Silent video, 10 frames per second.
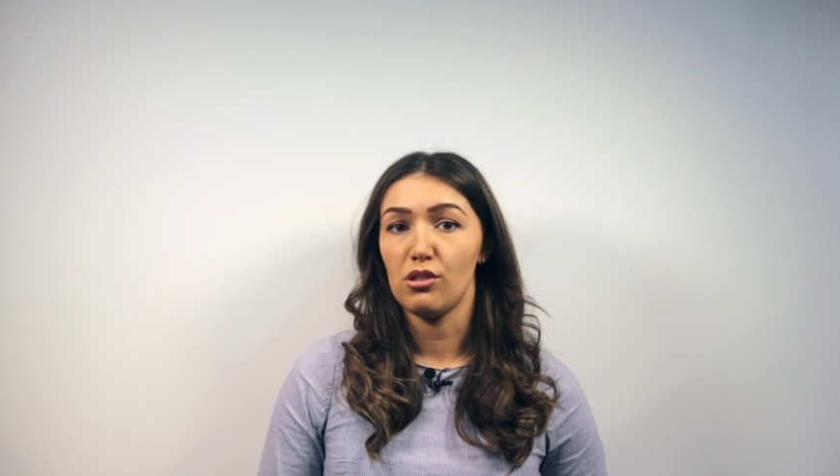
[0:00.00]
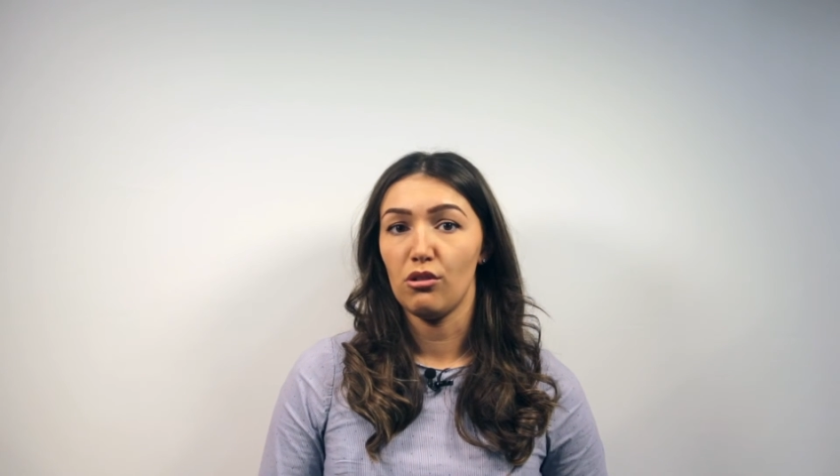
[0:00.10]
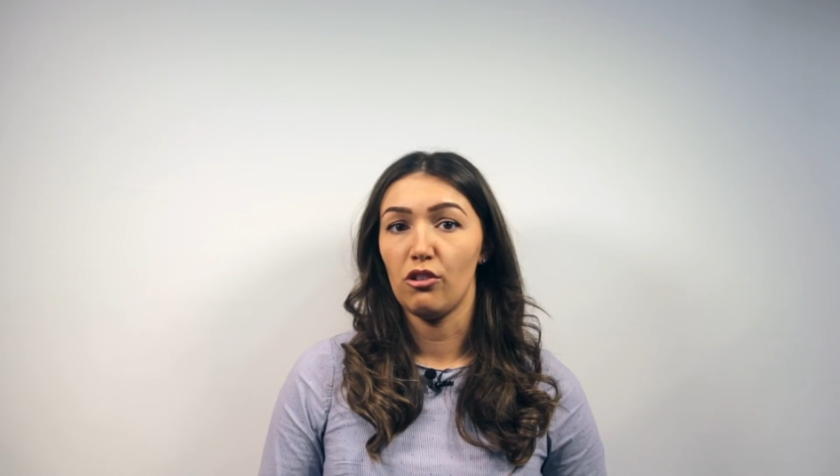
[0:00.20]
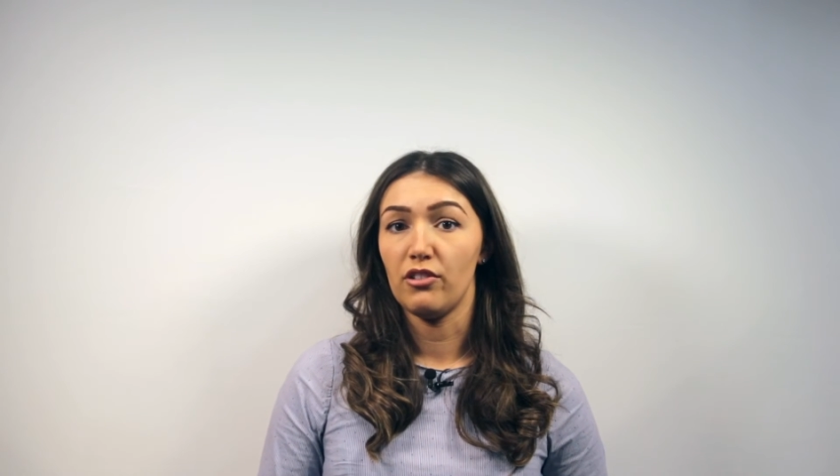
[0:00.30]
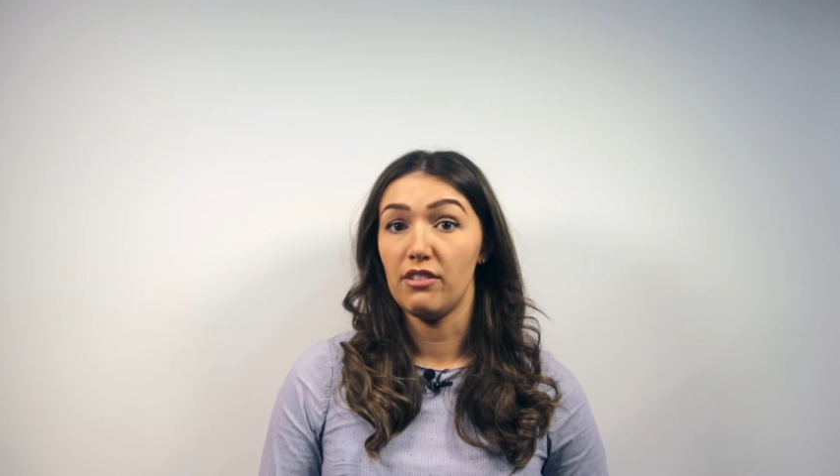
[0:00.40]
to
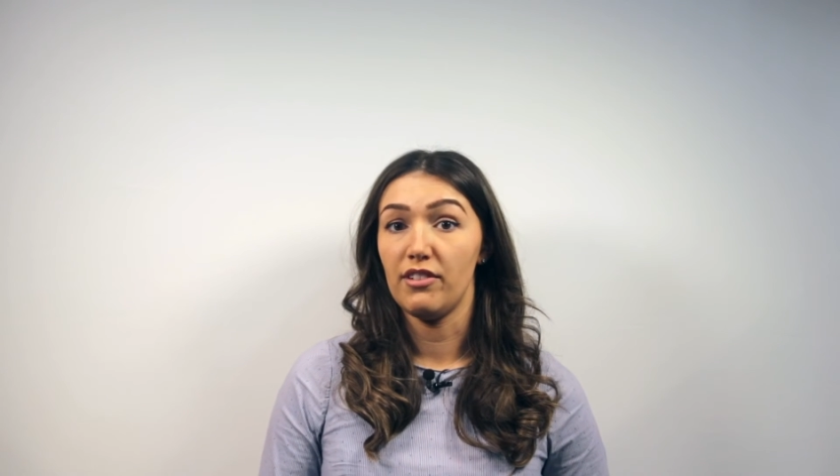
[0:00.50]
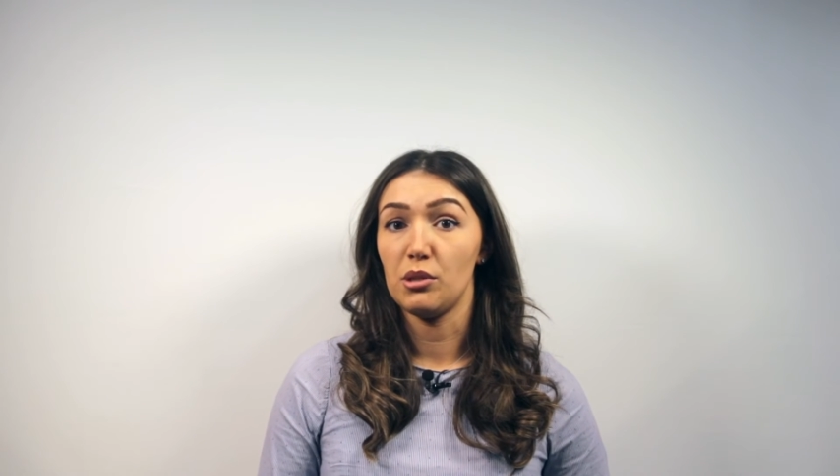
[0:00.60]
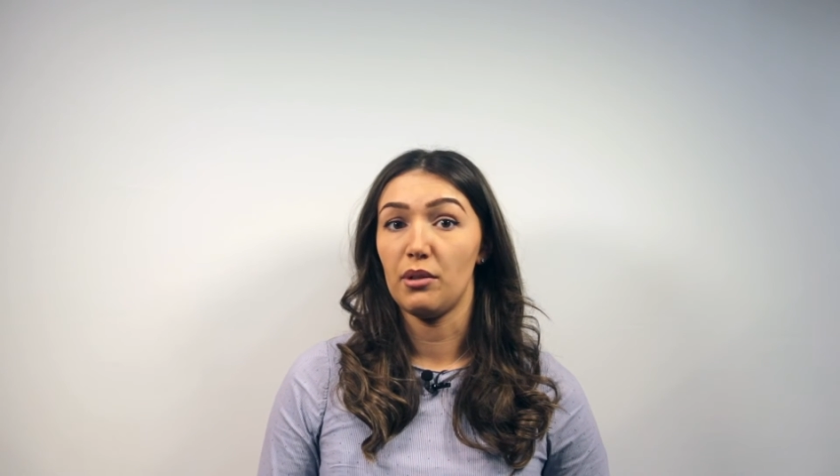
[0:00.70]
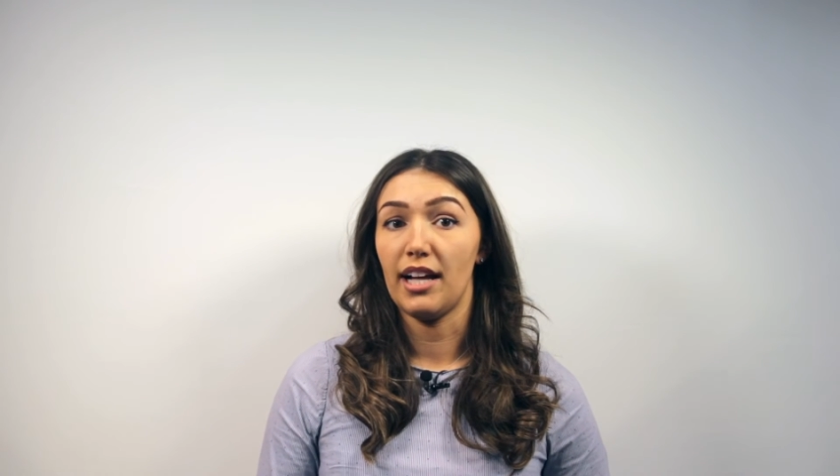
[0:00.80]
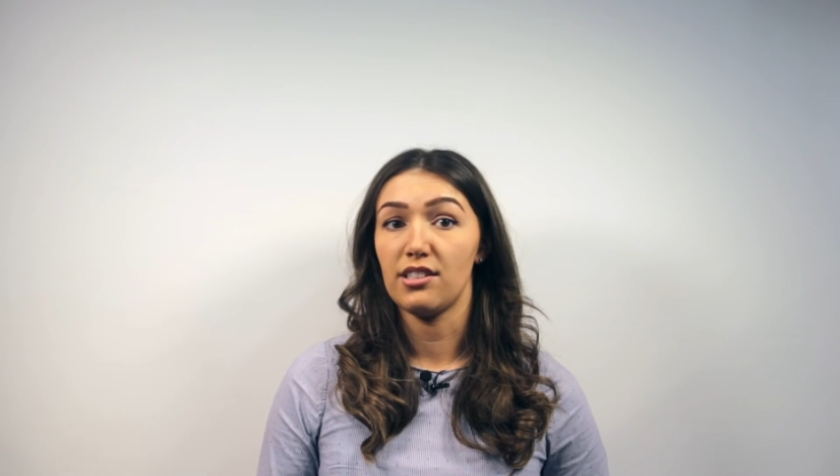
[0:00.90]
suit your
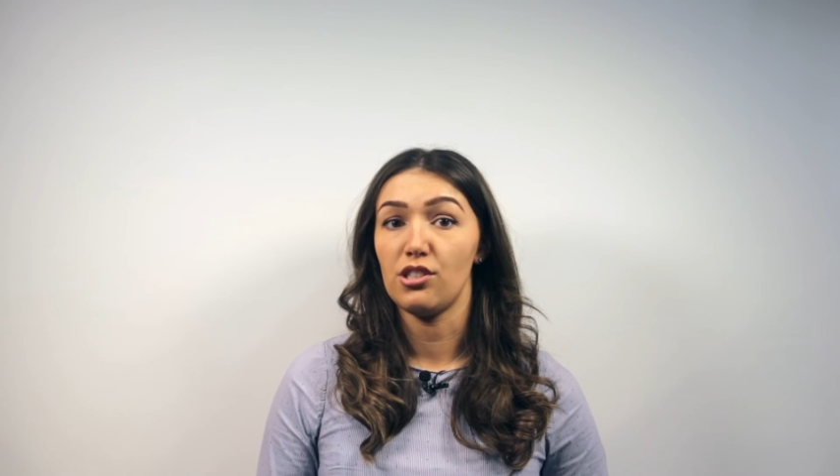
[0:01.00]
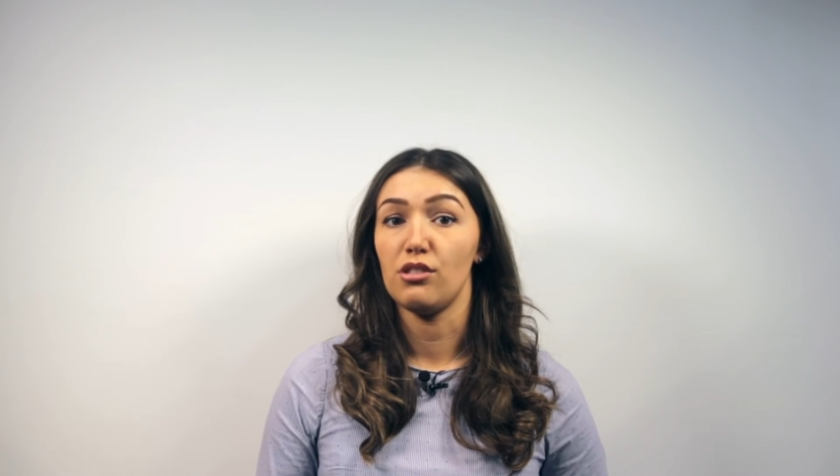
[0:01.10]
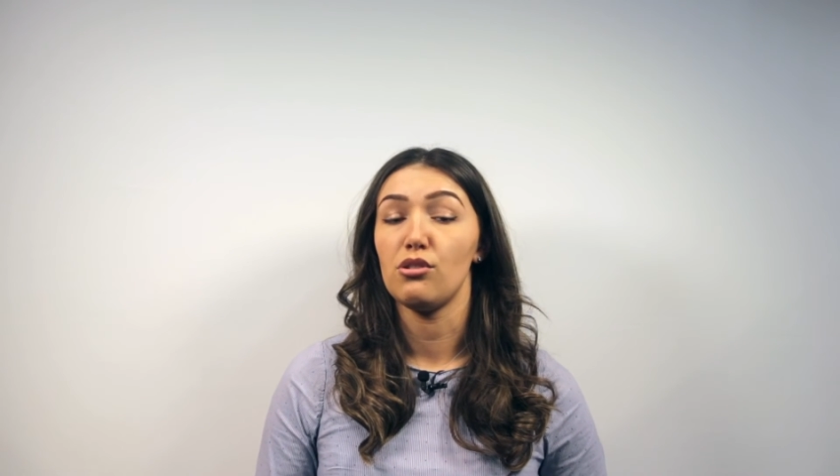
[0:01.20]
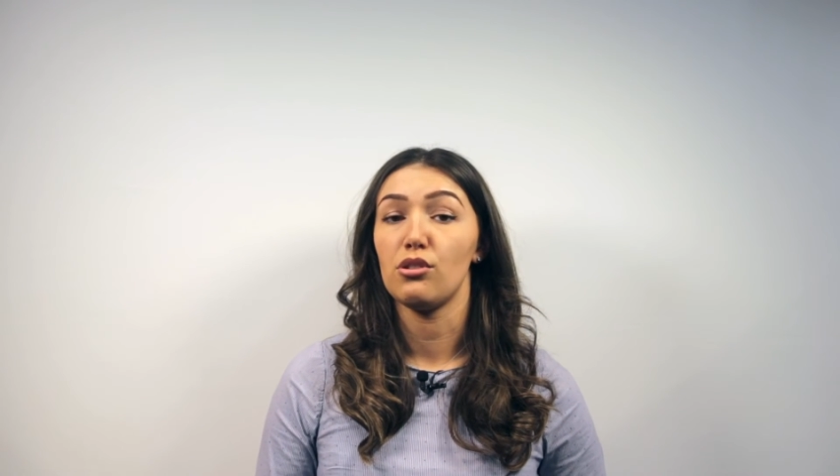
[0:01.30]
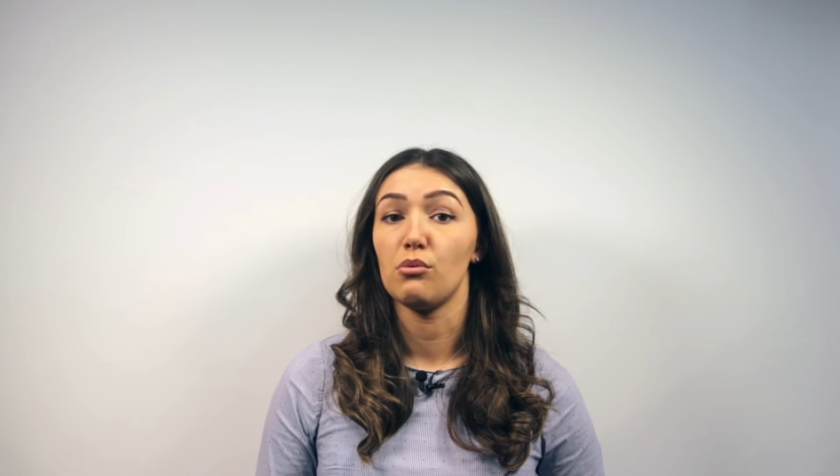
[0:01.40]
individual
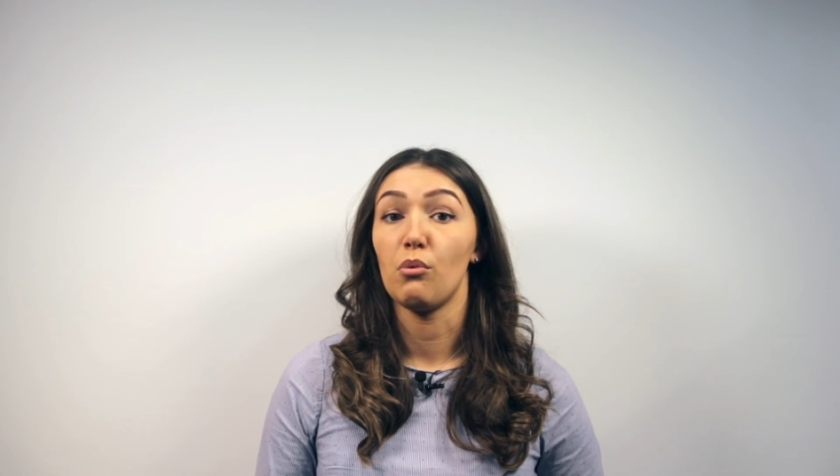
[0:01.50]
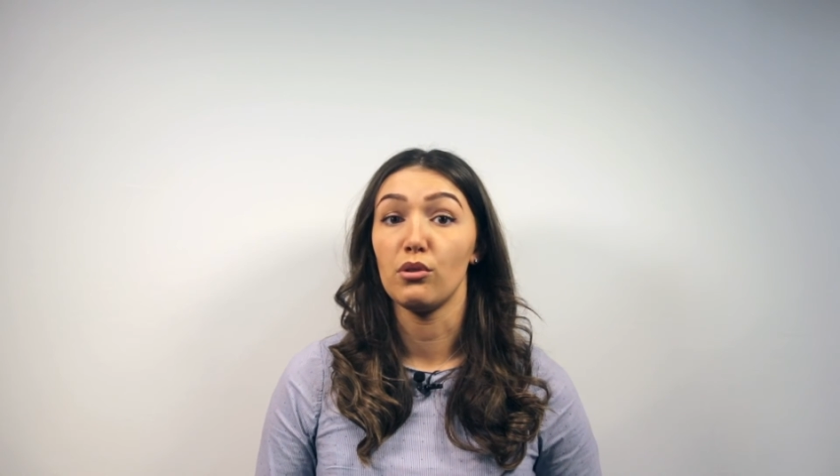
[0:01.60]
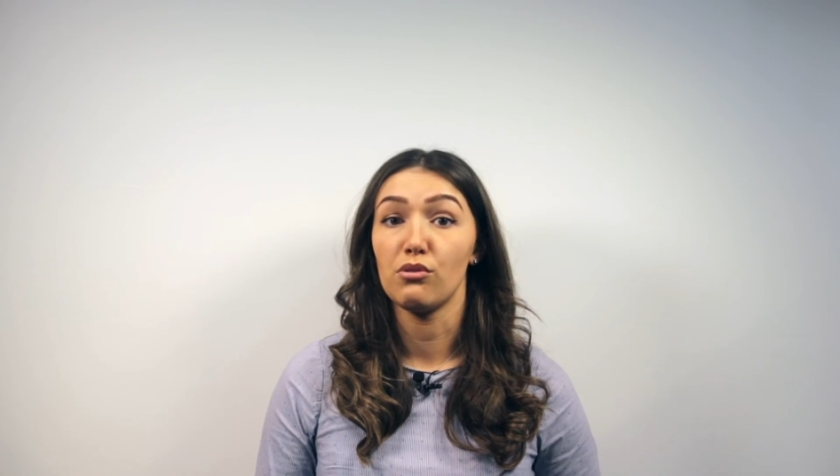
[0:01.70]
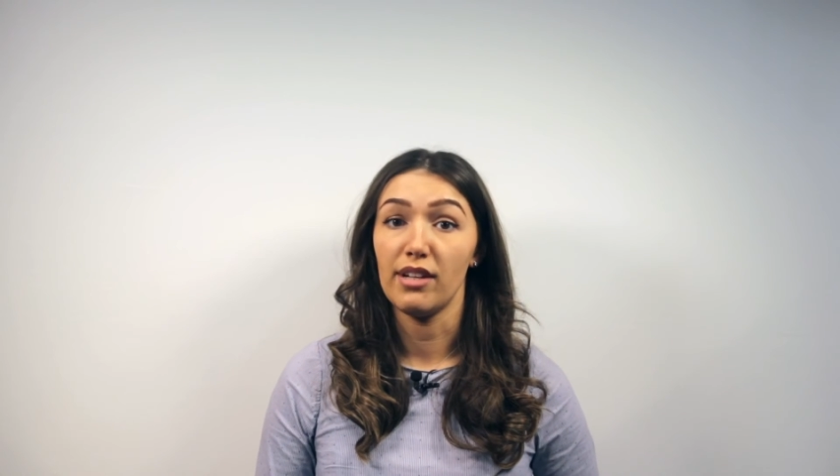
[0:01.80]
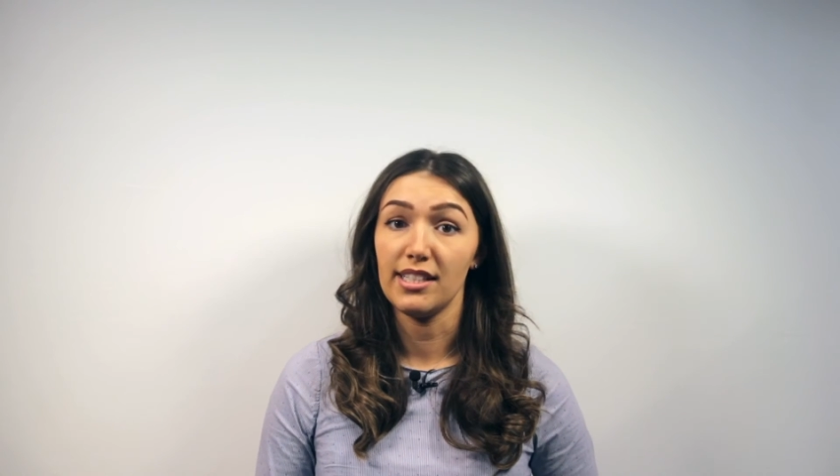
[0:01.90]
attitude towards